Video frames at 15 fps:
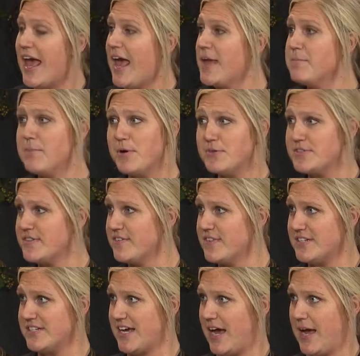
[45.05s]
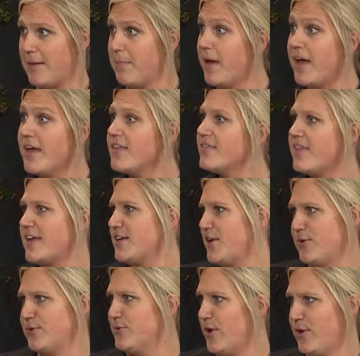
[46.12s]
And most of the time, they
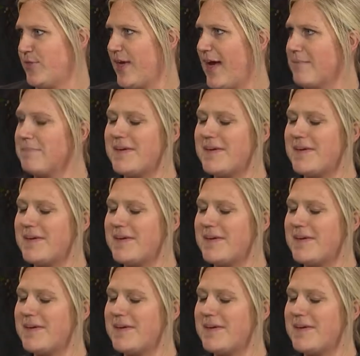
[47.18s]
don't know that,